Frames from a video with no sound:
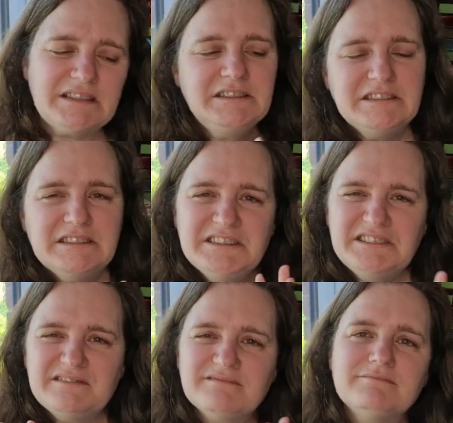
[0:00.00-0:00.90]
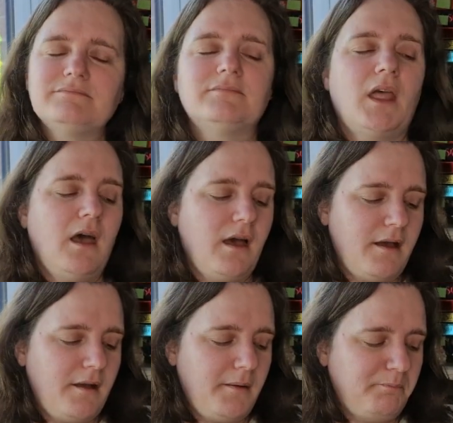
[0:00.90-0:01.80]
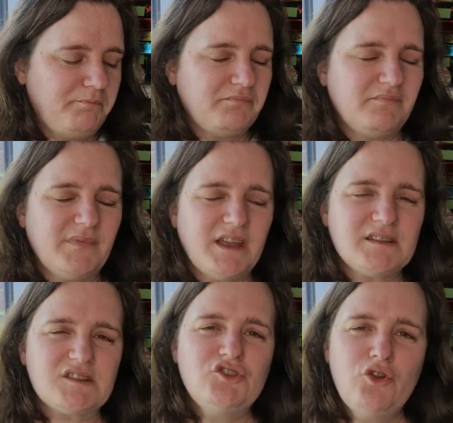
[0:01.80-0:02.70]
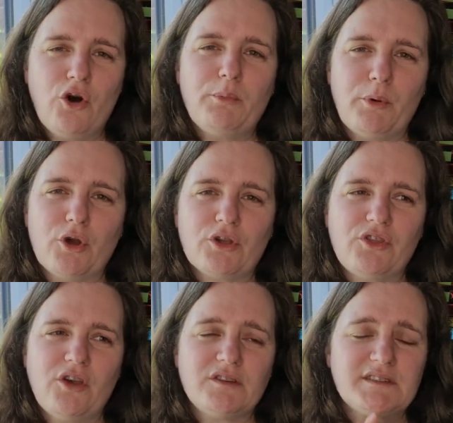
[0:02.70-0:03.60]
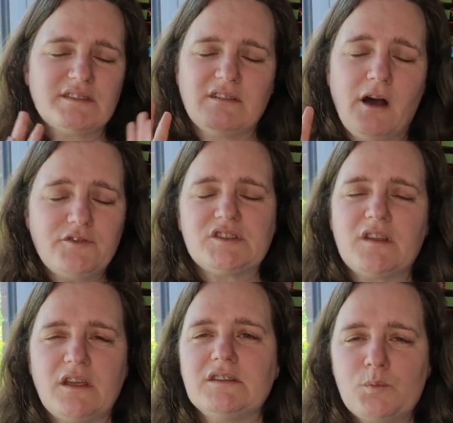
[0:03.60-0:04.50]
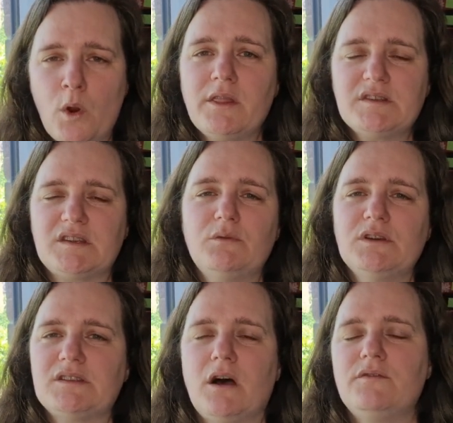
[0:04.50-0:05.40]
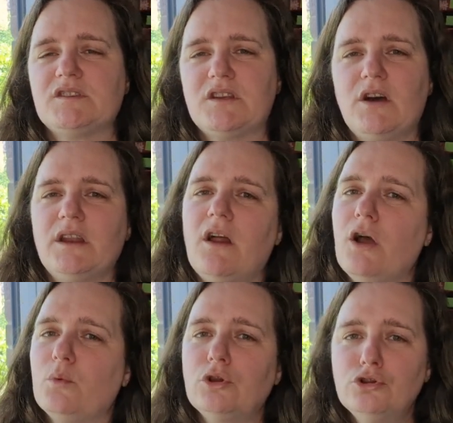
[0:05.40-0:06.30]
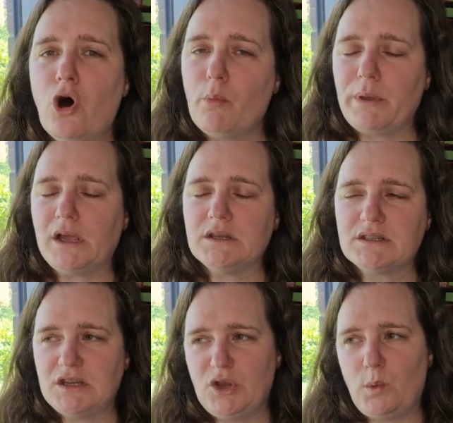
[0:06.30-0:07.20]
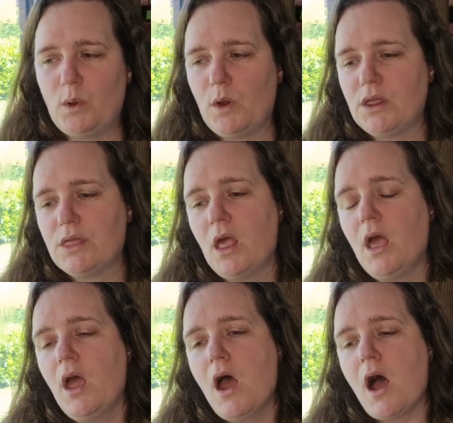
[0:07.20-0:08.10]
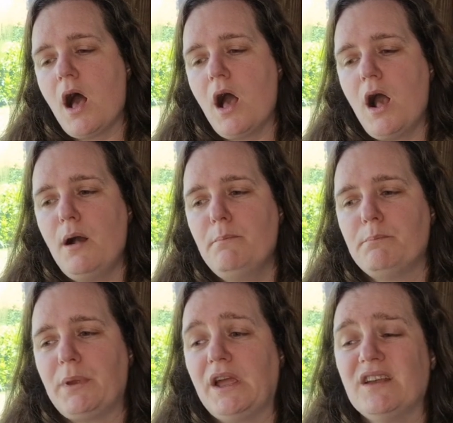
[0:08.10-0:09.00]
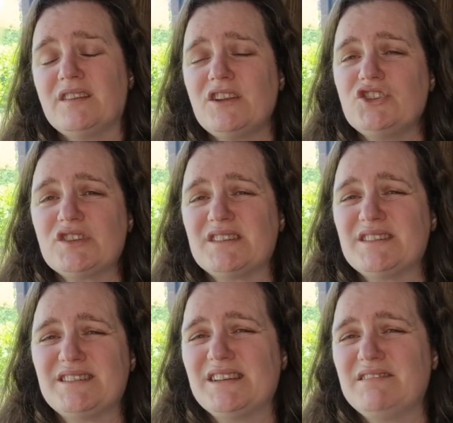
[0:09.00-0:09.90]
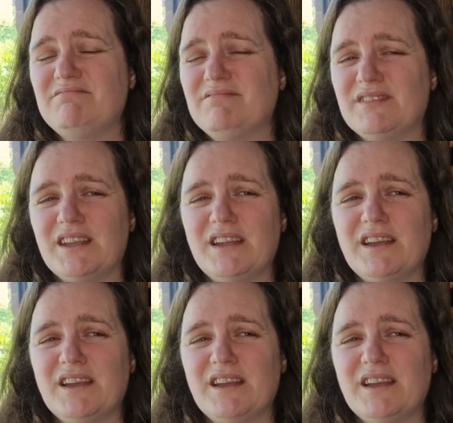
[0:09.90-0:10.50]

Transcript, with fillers: mm, um, it's not a book that's I've decided it's one of the series that I've decided I will not be continuing with um, because I just didn't